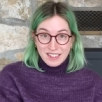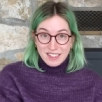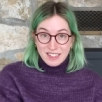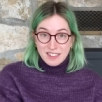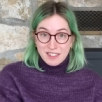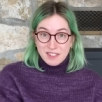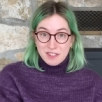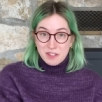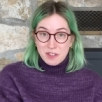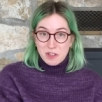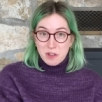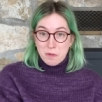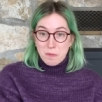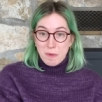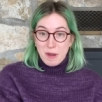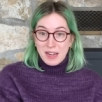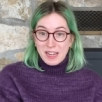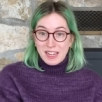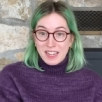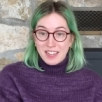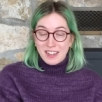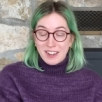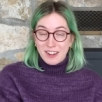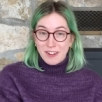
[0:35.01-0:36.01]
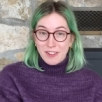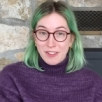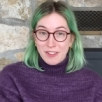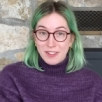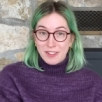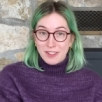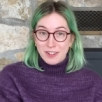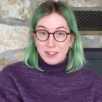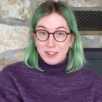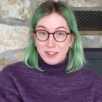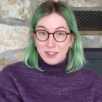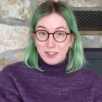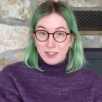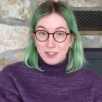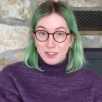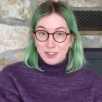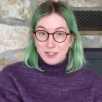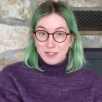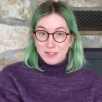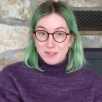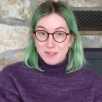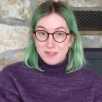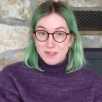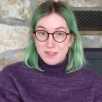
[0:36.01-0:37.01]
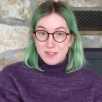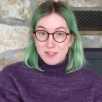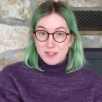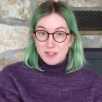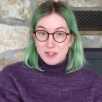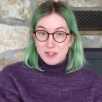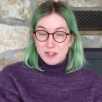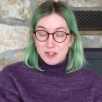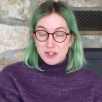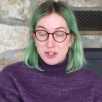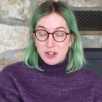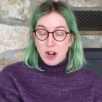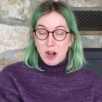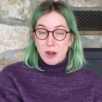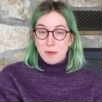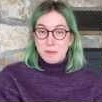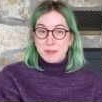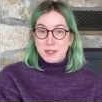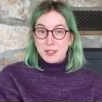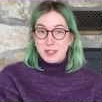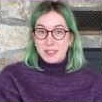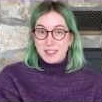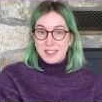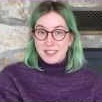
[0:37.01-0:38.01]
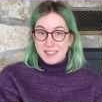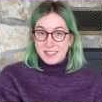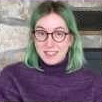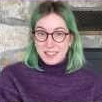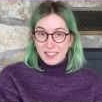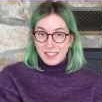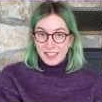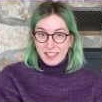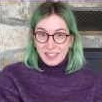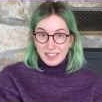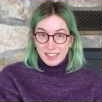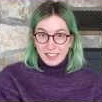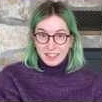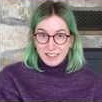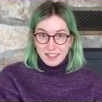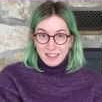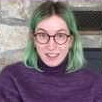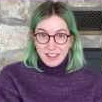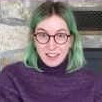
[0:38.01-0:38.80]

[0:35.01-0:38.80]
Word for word: so you might hear the little drops on the ceiling.